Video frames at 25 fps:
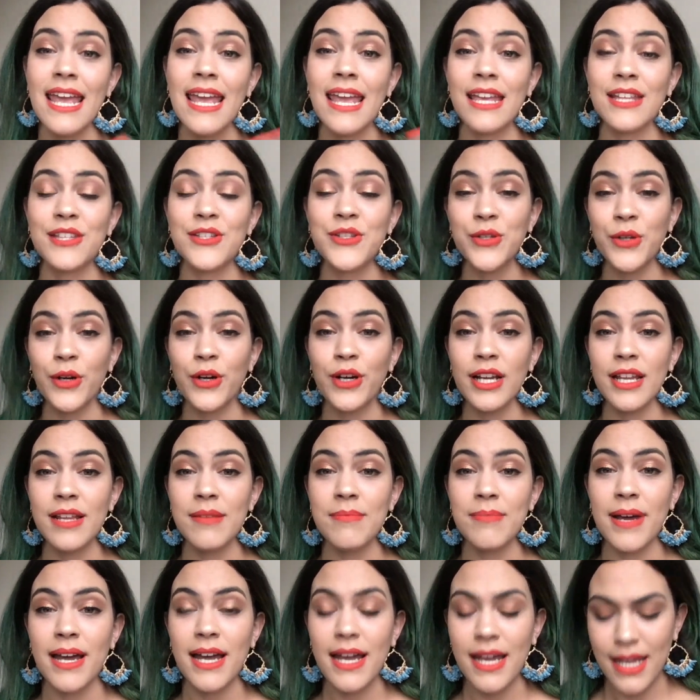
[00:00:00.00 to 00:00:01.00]
started
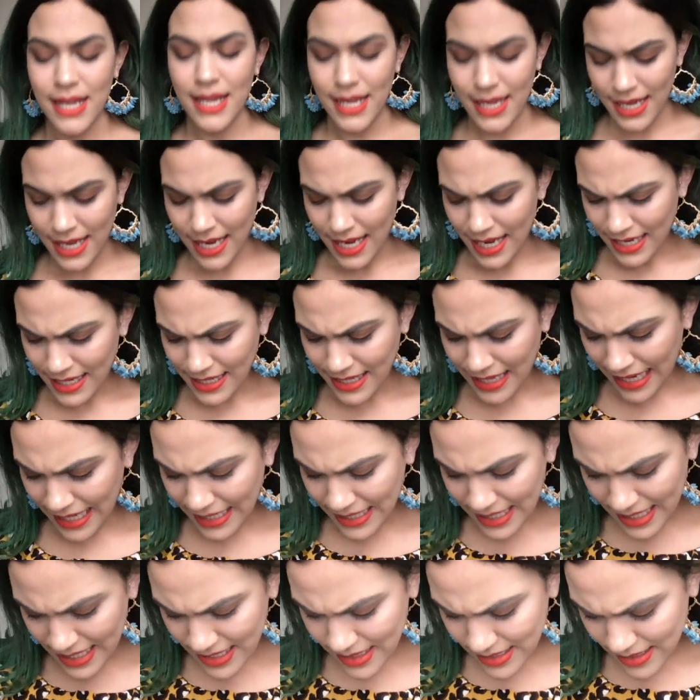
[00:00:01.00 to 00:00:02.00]
by
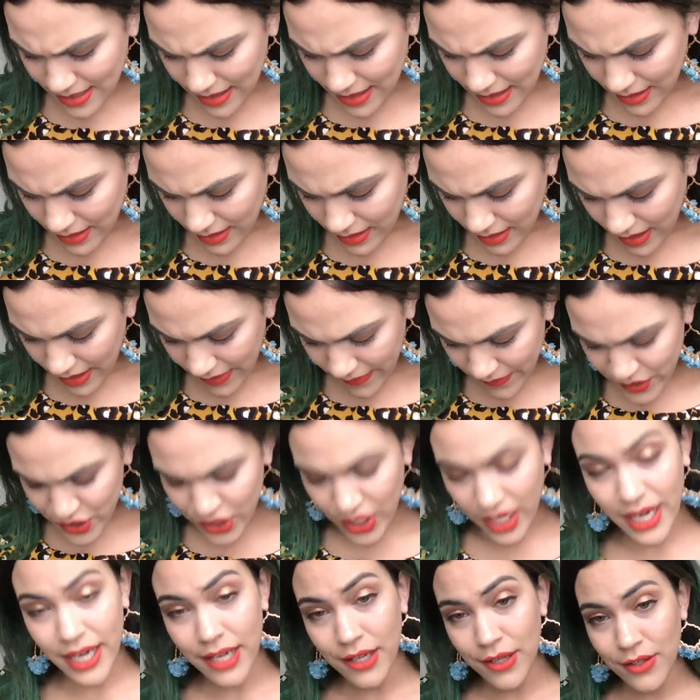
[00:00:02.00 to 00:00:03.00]
90s
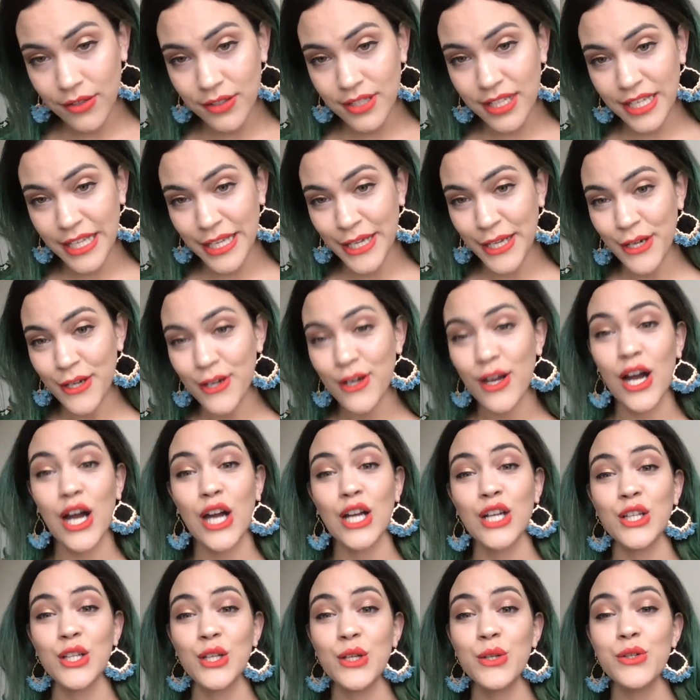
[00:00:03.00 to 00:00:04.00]
LoveChild here
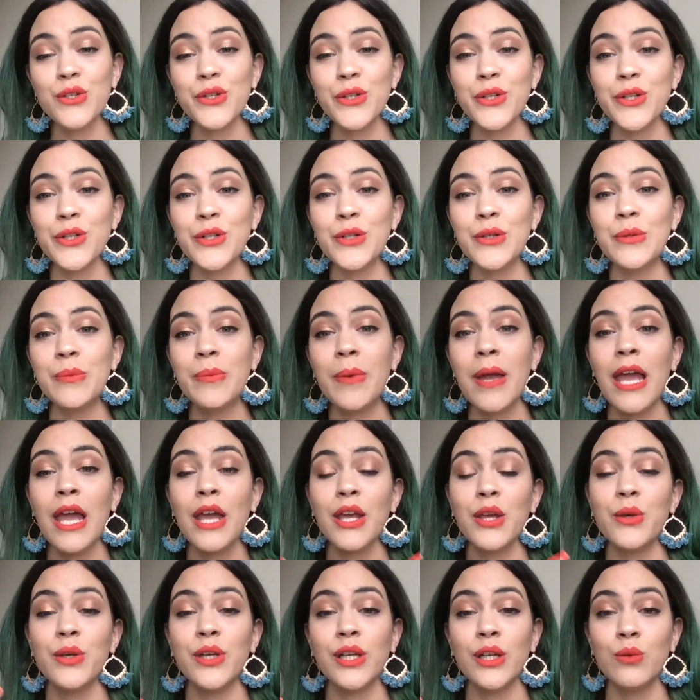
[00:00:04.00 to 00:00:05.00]
on YouTube.
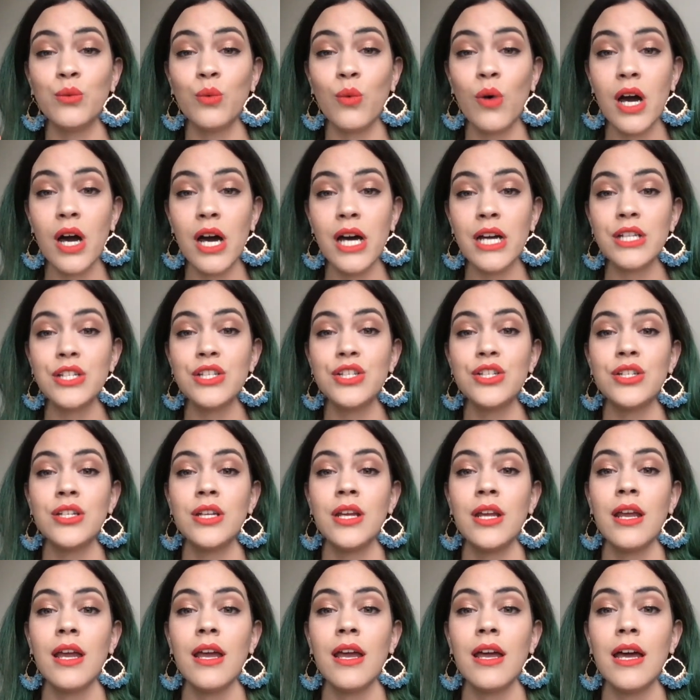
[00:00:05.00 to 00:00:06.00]
You can watch
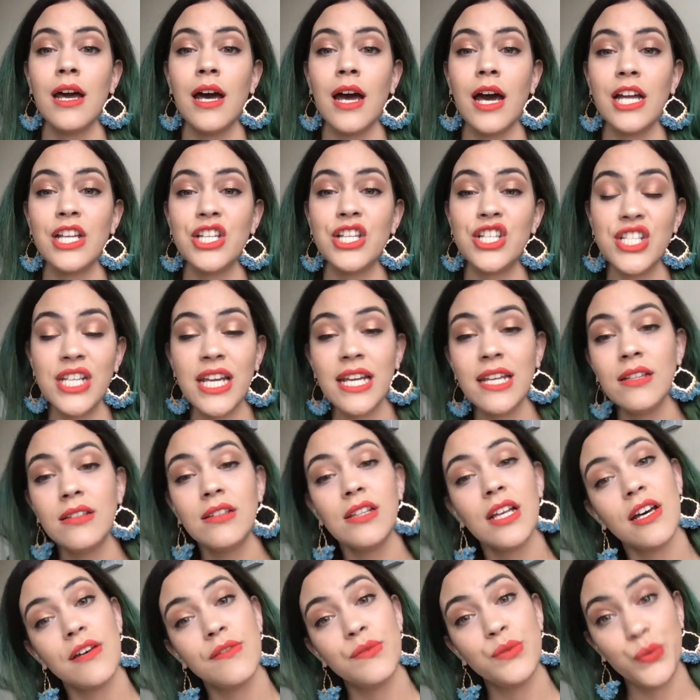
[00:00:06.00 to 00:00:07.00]

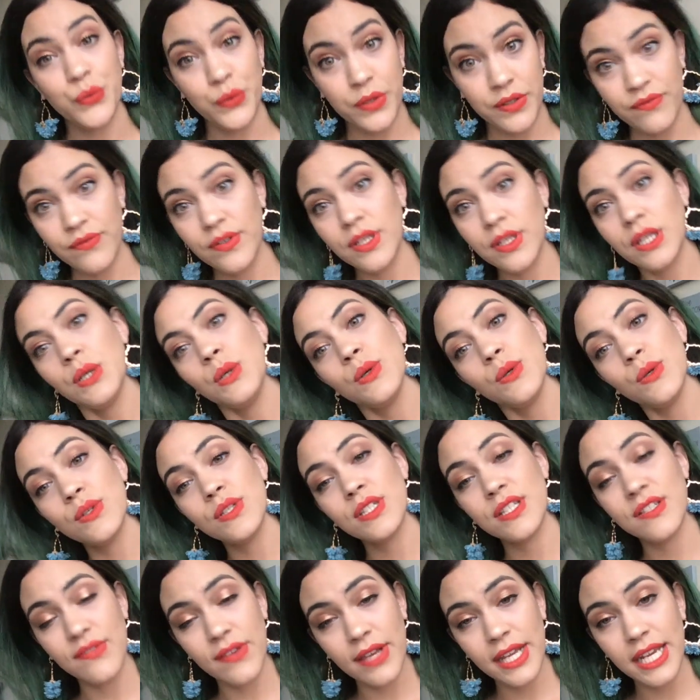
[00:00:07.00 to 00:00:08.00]

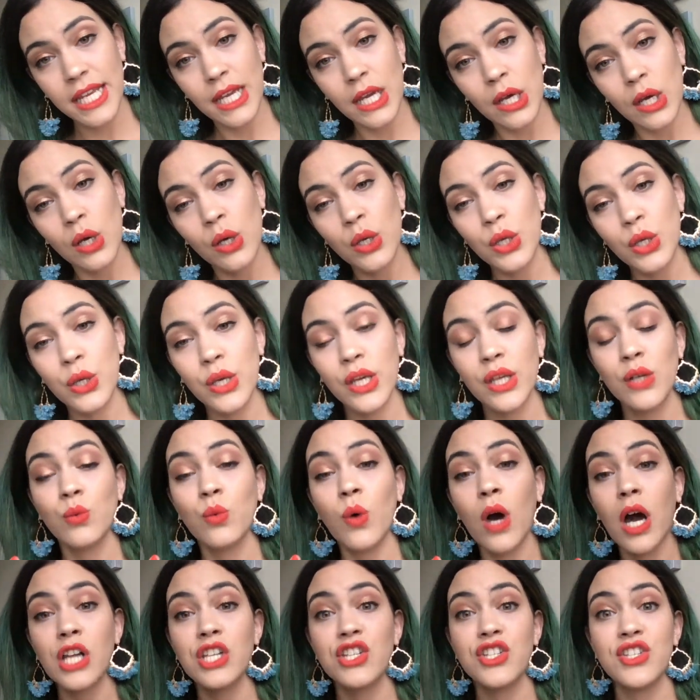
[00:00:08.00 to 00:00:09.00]
JenLuvsReviews video. You can
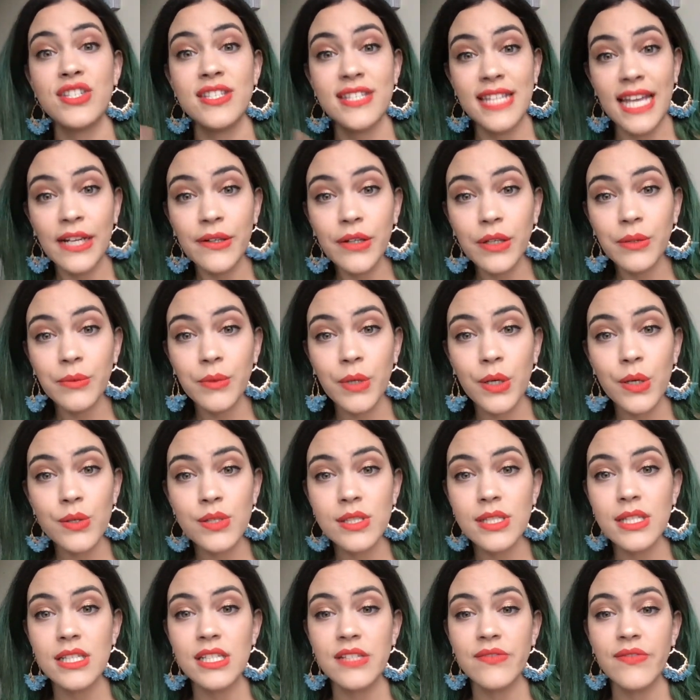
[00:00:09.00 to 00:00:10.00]
watch Sarah
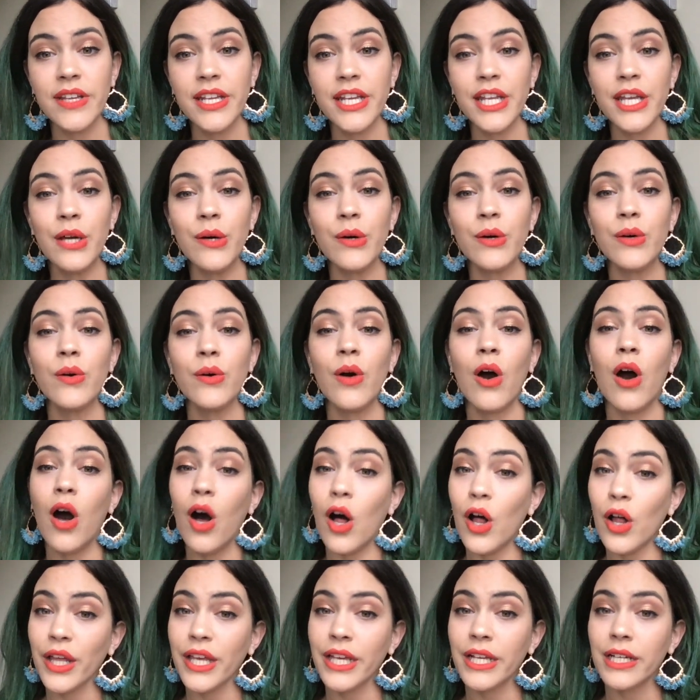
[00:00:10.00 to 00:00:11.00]
Rose's video,
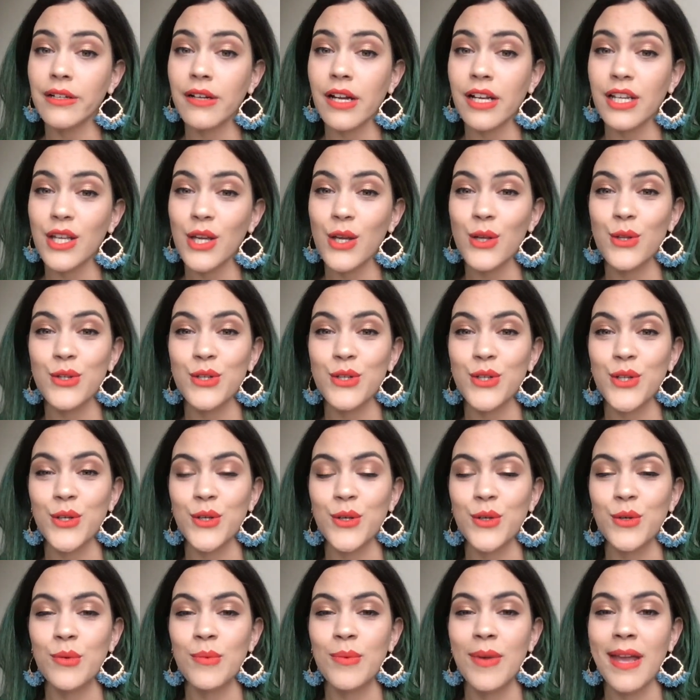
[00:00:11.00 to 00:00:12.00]
all here on
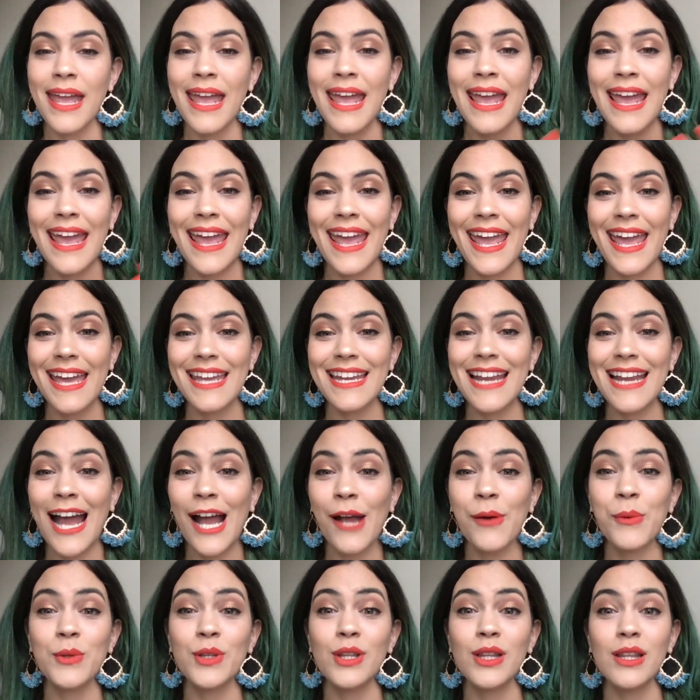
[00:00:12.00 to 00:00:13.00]
YouTube. And I
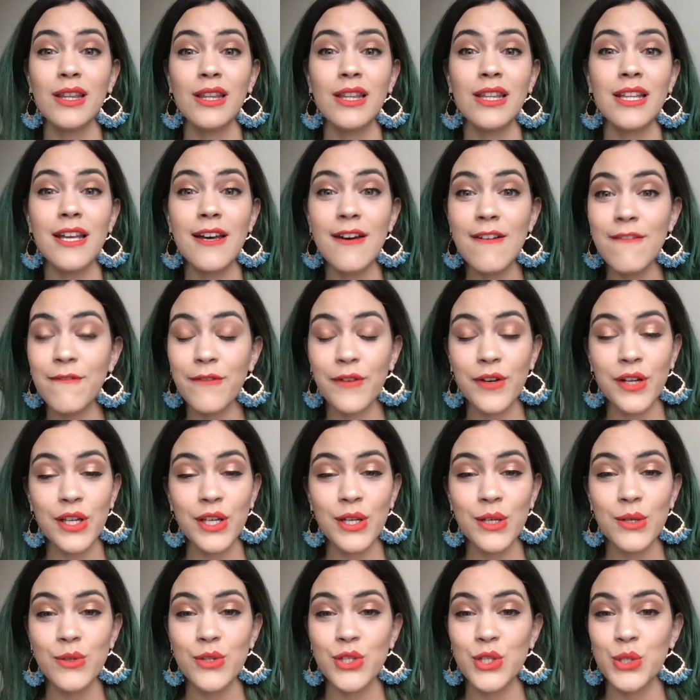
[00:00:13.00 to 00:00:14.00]
would love for
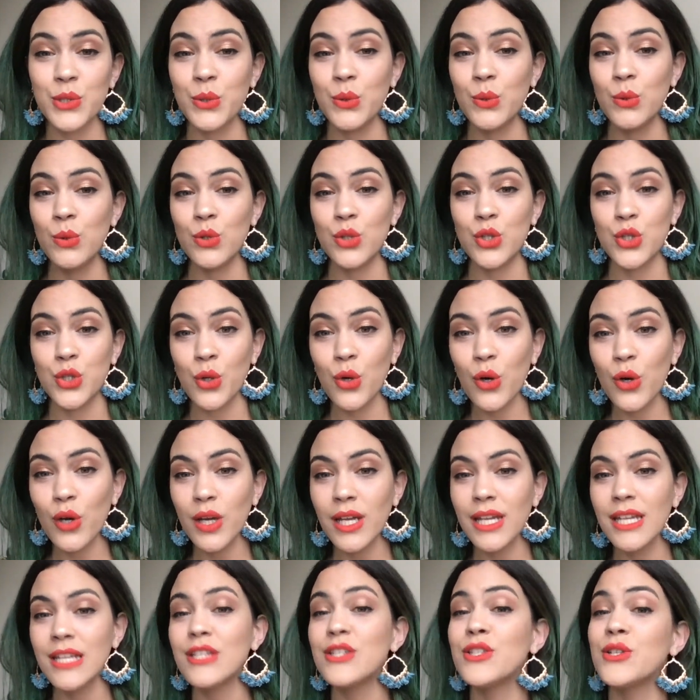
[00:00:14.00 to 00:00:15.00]
you to
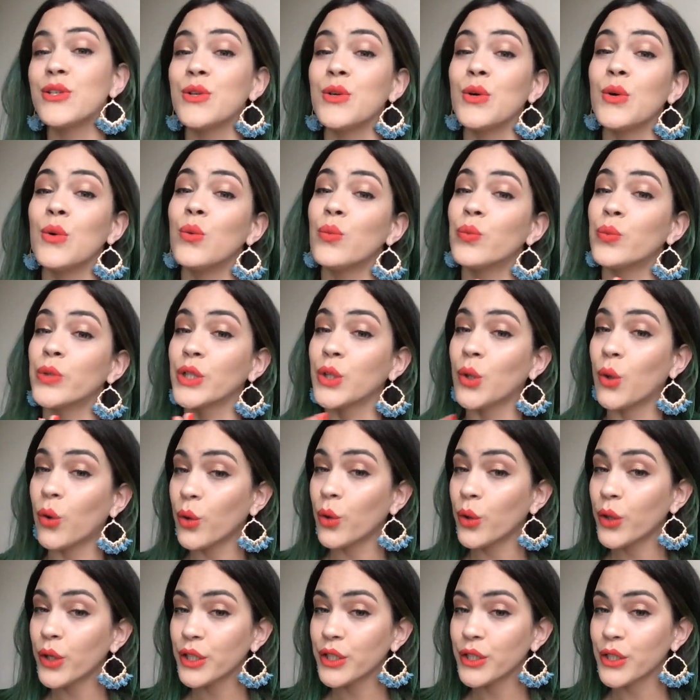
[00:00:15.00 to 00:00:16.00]
join, to
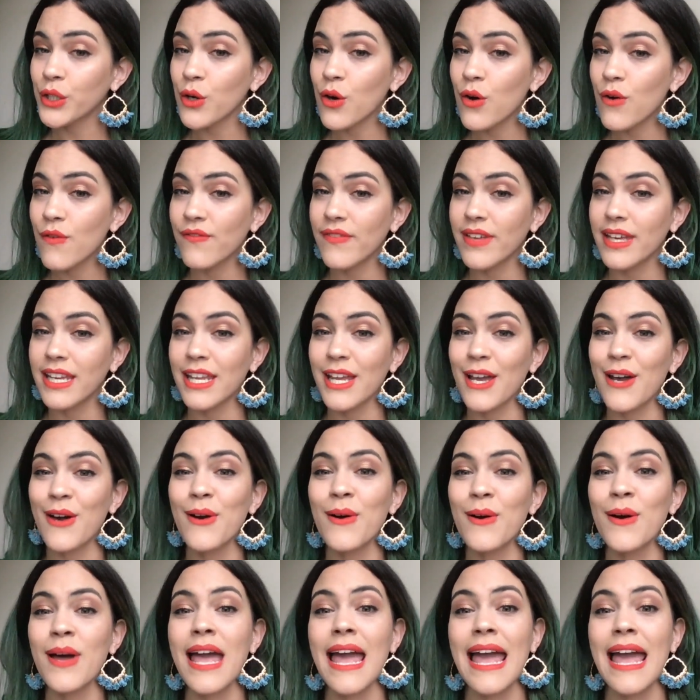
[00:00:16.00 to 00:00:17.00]
record your own video,